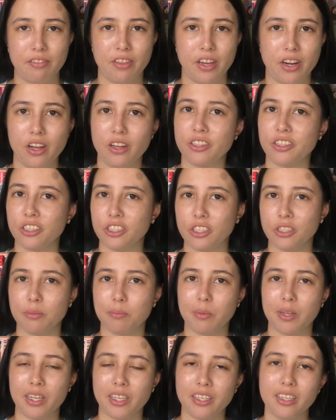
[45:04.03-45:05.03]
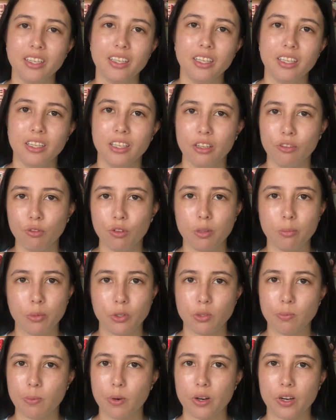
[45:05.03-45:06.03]
than others, but for the
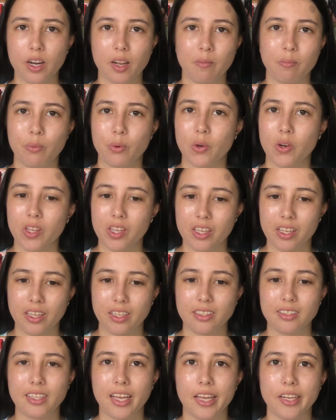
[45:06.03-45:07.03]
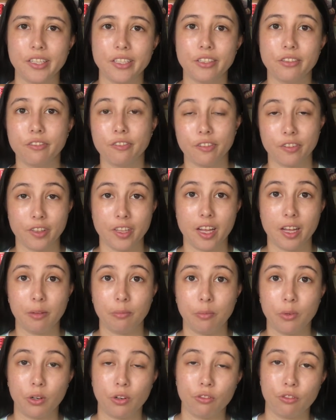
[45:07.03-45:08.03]
most part I'm pretty excited for
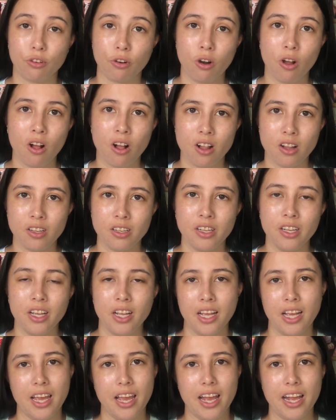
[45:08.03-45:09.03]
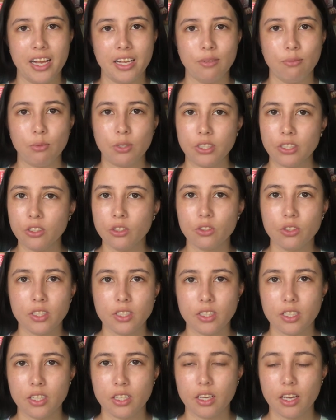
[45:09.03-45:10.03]
them overall. And what's
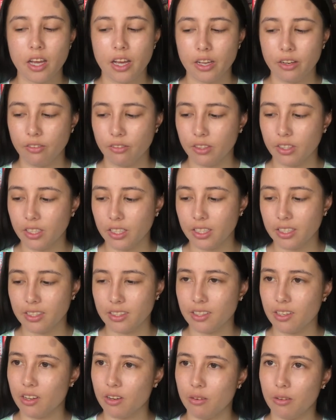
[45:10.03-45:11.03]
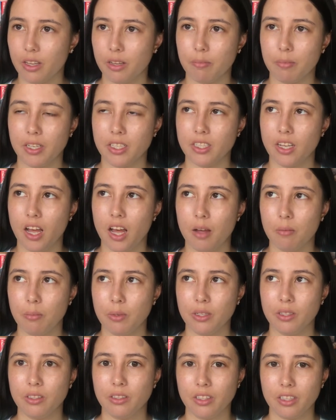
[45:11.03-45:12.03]
interesting, I realized on my top
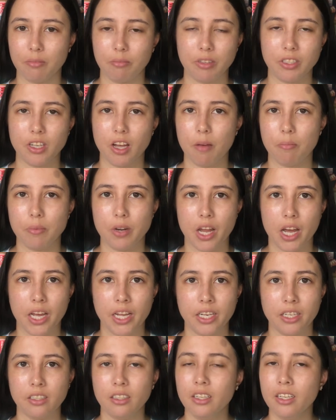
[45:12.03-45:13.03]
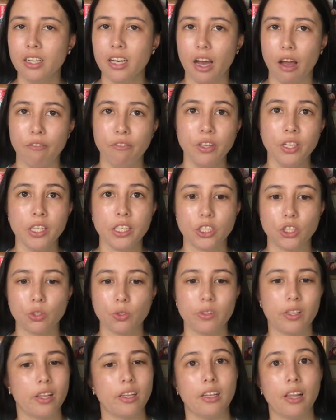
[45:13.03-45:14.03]
9, I feel like I
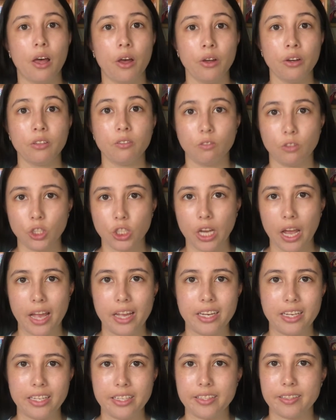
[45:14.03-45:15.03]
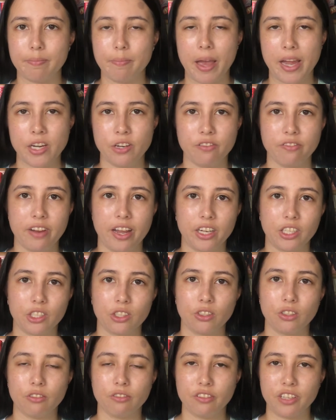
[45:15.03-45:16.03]
chose a lot of Chinese
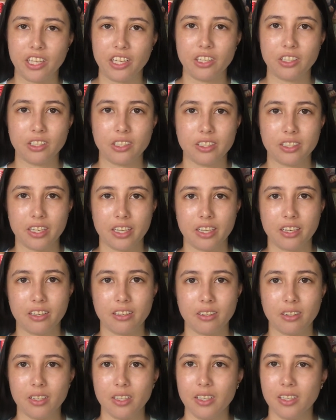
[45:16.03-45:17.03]
manufactured figures, and